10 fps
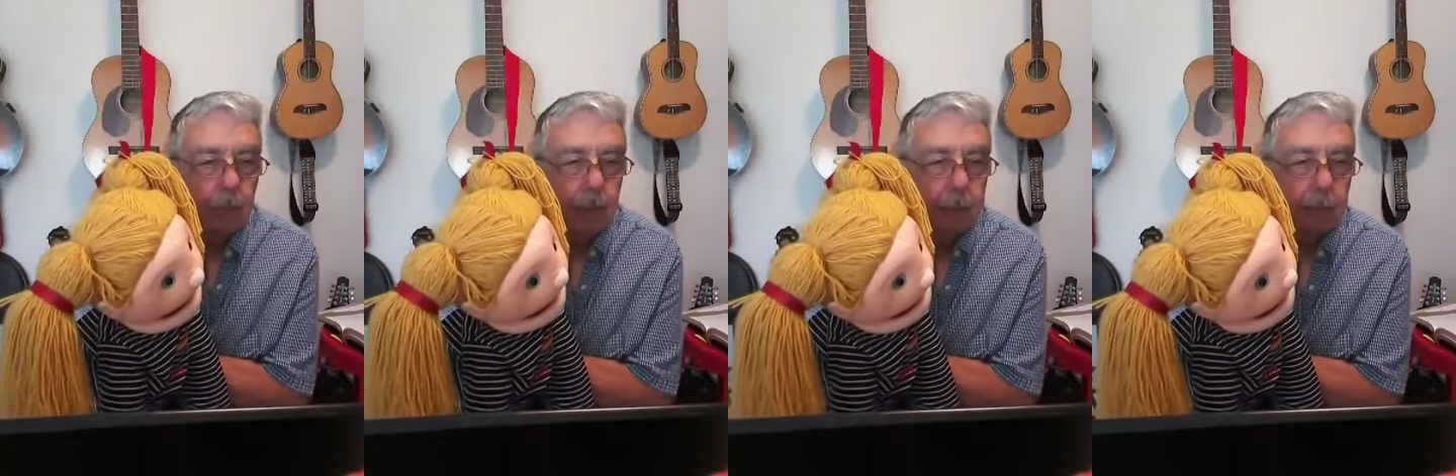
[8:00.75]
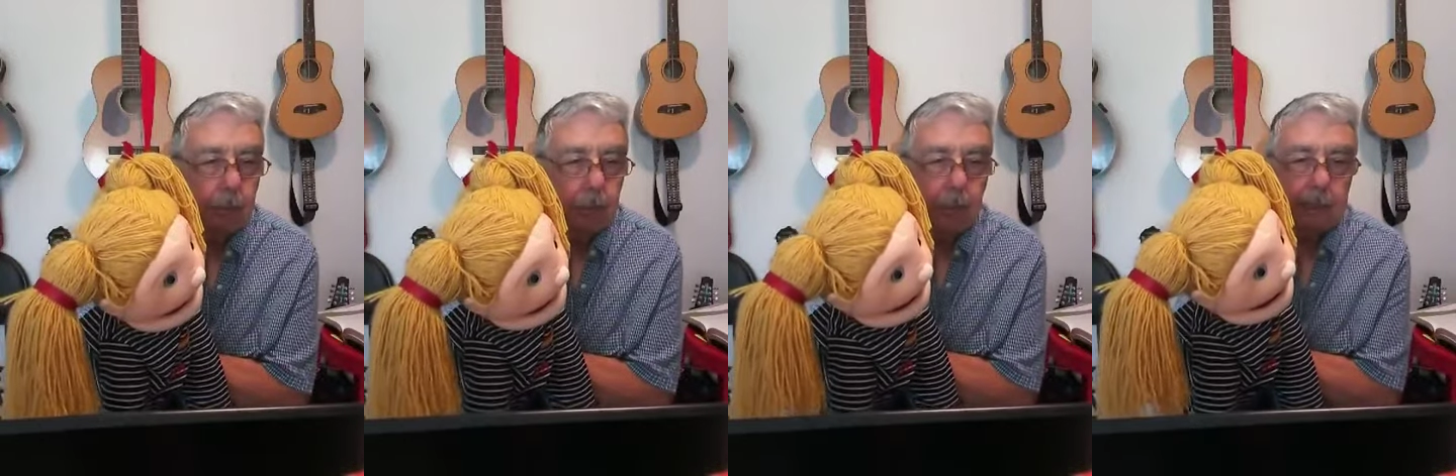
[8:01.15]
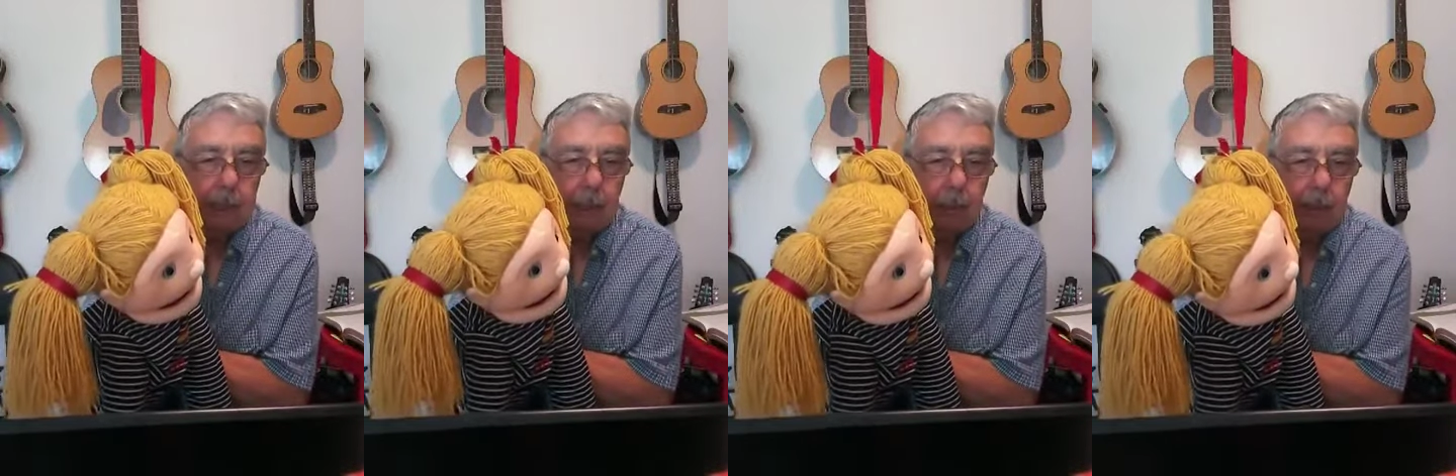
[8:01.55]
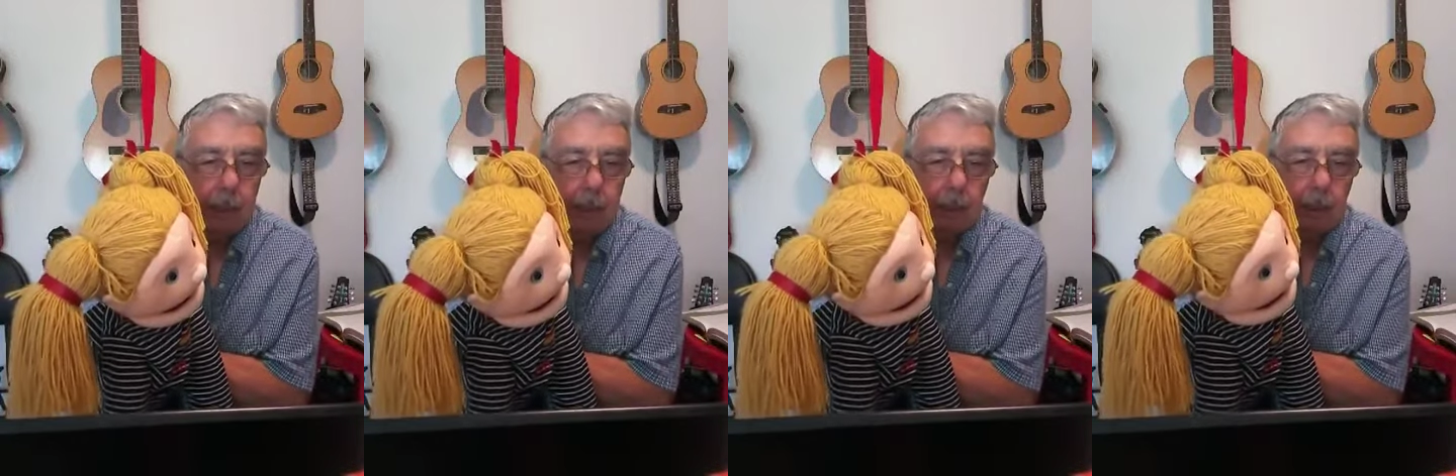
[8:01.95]
That's what we
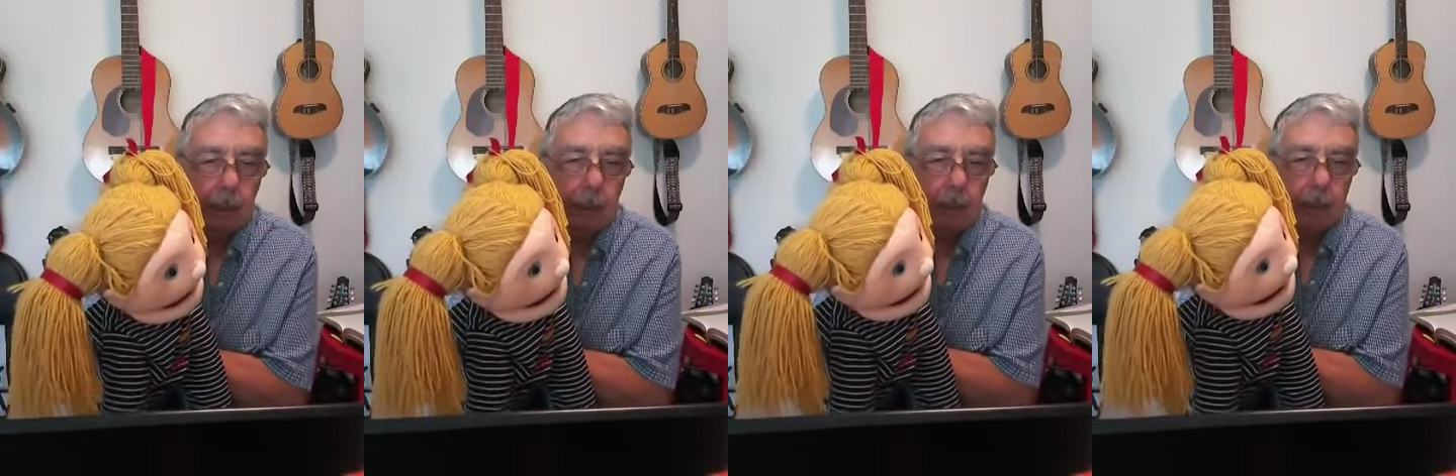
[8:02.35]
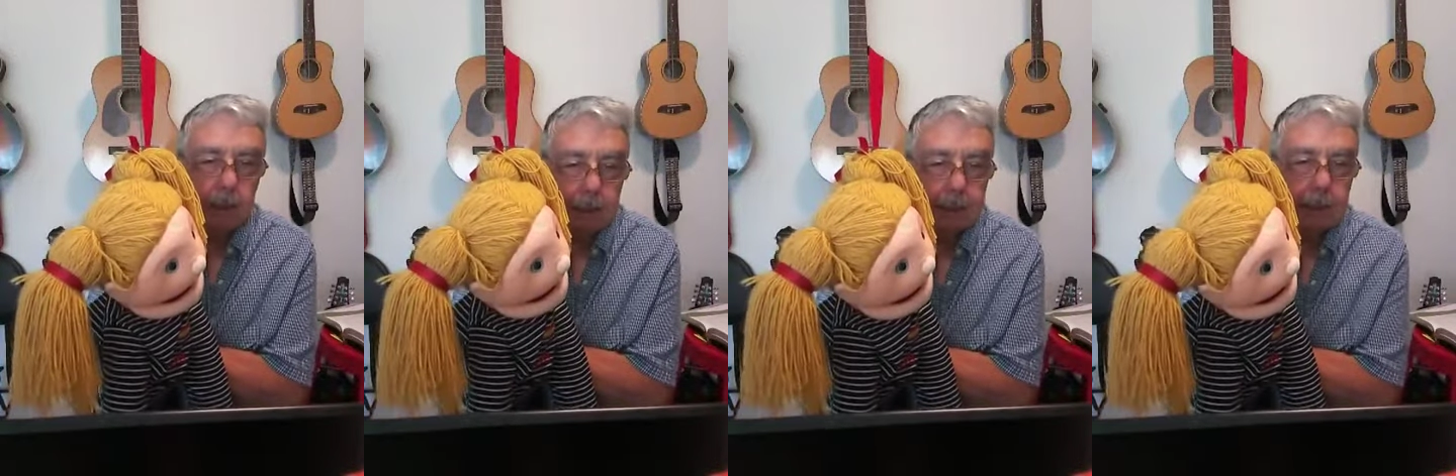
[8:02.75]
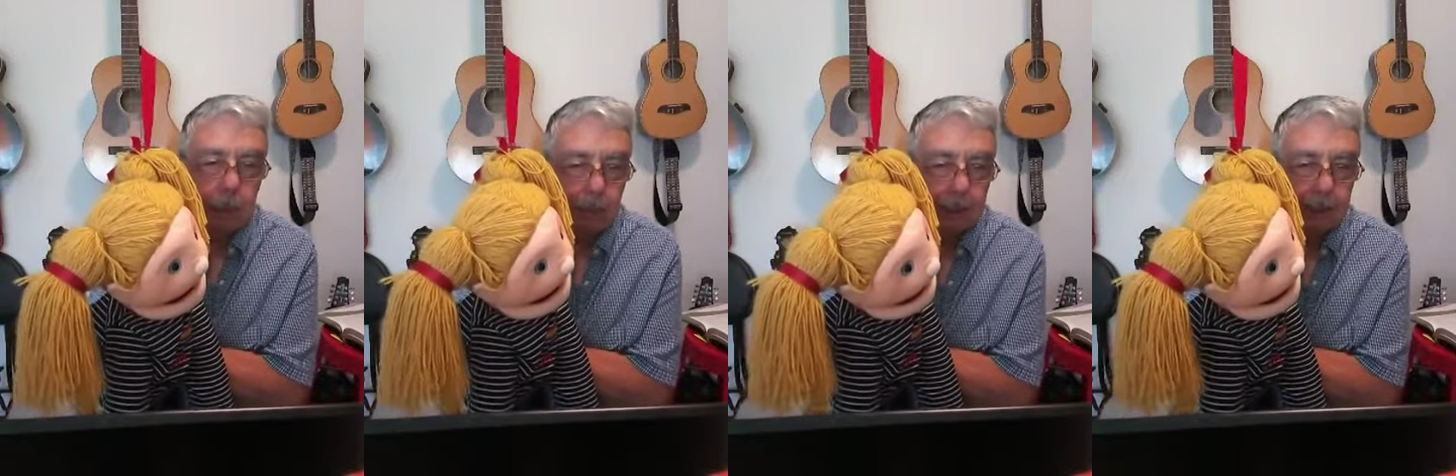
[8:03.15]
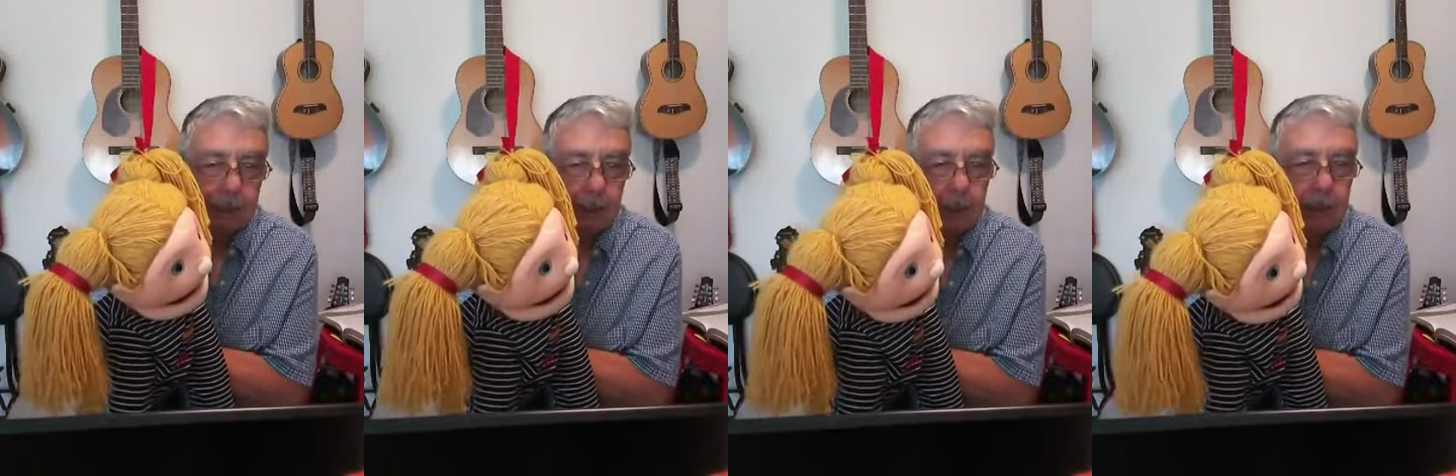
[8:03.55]
celebrate on this special
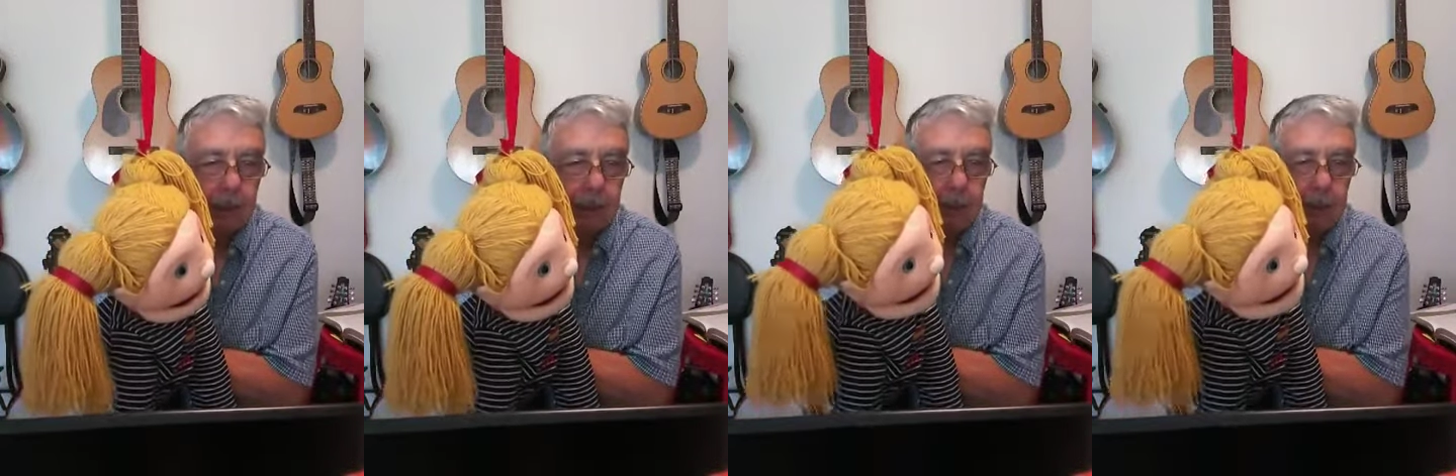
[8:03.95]
Sunday.